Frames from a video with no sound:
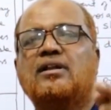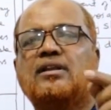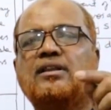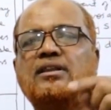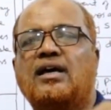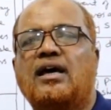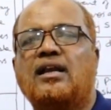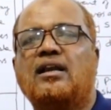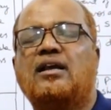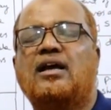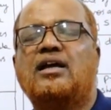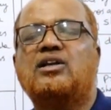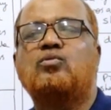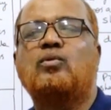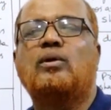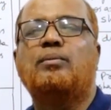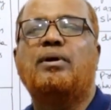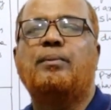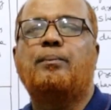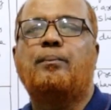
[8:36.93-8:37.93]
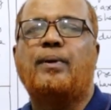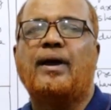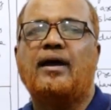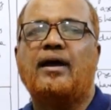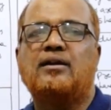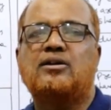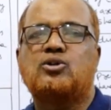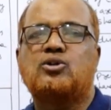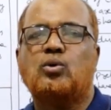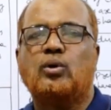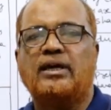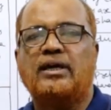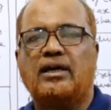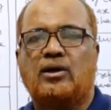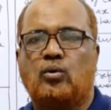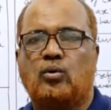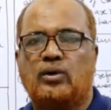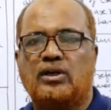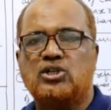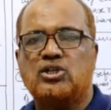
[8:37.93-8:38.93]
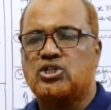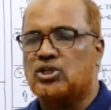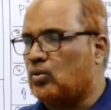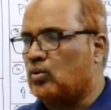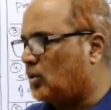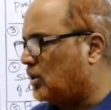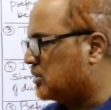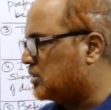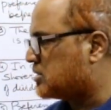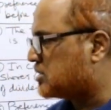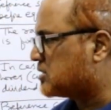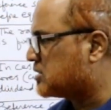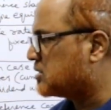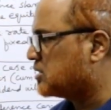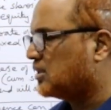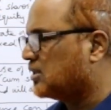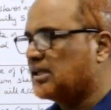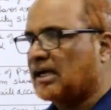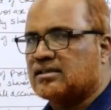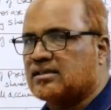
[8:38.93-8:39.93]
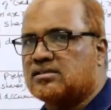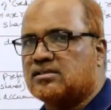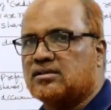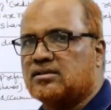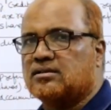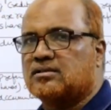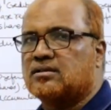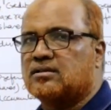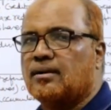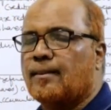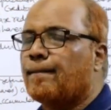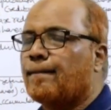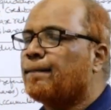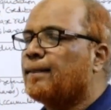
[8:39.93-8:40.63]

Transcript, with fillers: then it will be paid to equity shareholders. That's it.